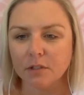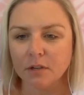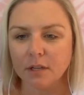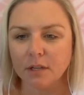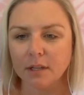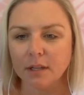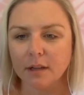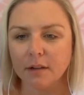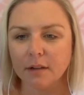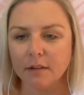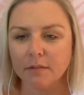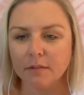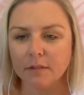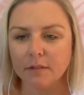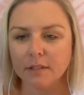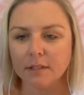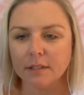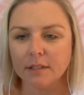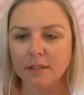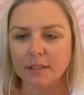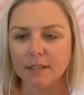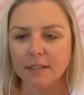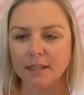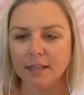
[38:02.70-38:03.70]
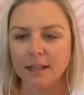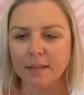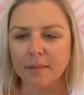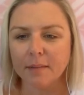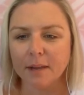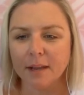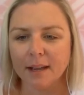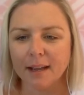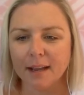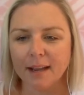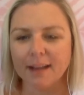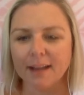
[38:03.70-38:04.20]
I love. Insta DM,
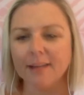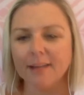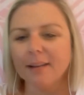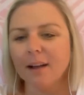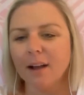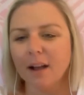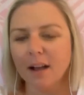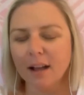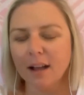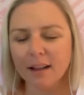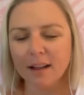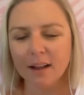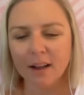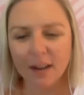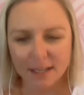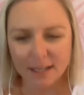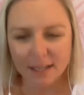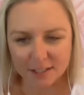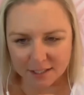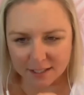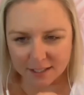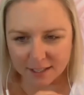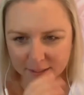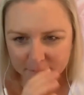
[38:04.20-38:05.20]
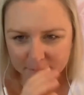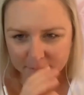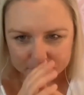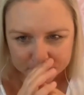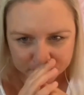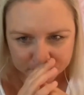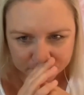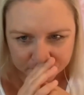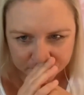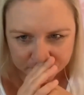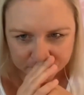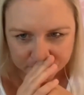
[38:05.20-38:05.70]
I hate. I actually,
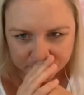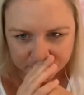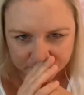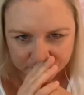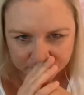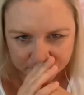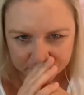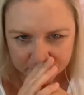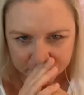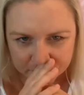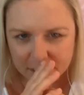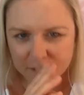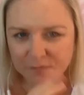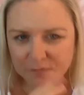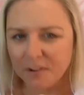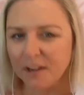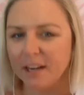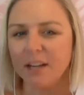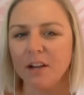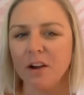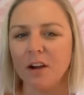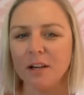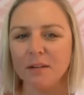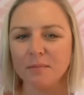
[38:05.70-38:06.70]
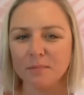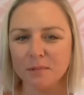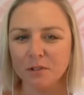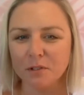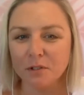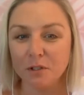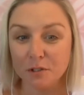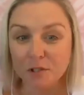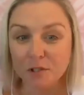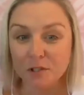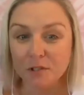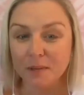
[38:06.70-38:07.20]
it's funny. I
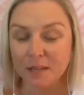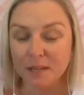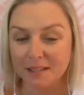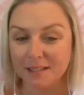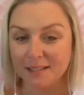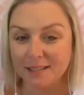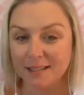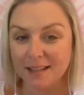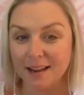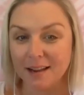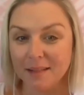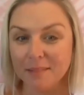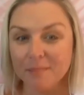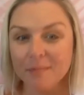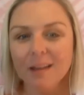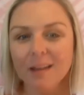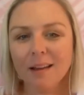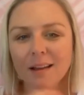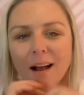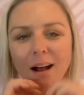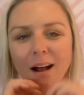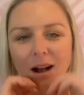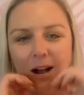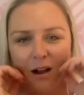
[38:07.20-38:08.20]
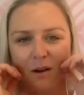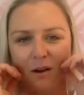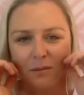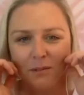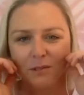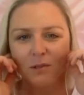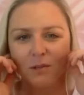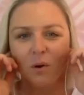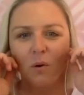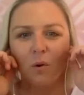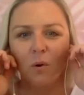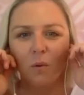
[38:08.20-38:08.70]
used to be the same. I
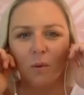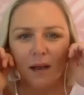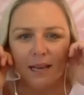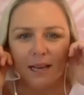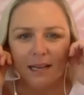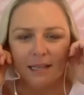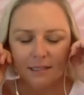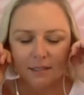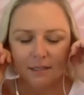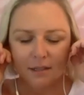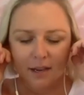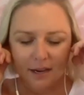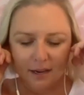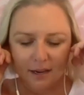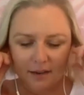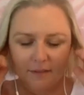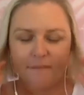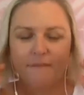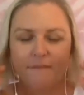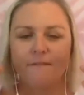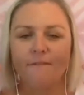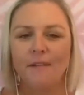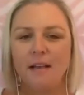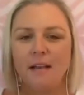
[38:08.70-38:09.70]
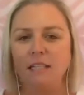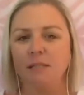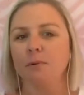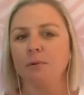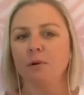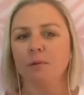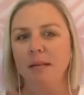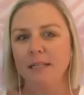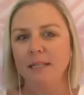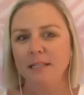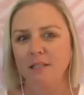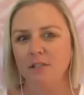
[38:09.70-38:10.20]
was always like
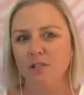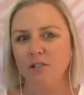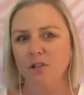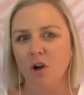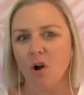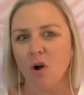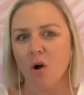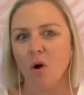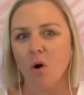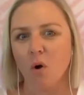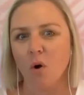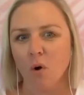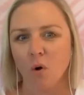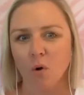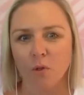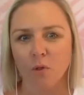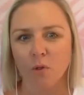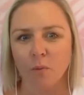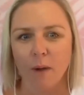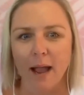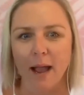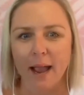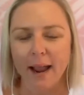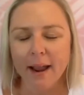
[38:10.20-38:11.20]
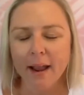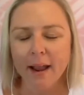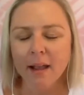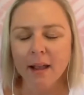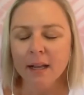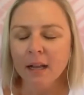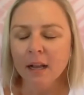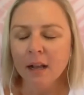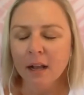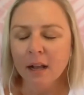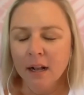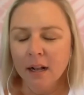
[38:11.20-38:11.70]
Facebook Messenger all the way.
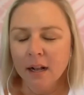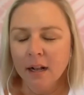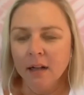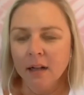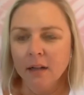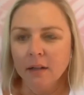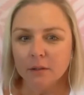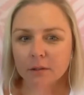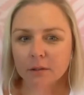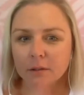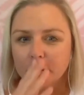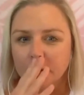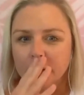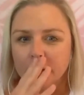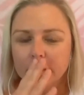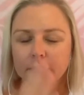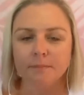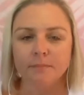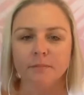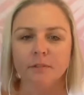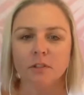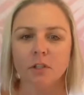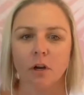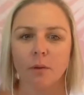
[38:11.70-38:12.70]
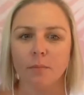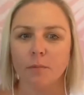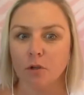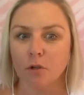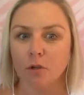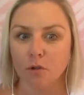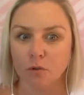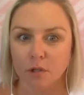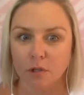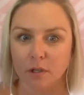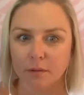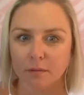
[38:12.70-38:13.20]
Ooh, sorry, I'm not
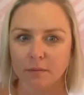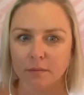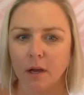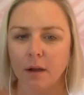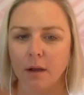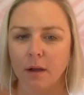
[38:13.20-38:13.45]
yawning.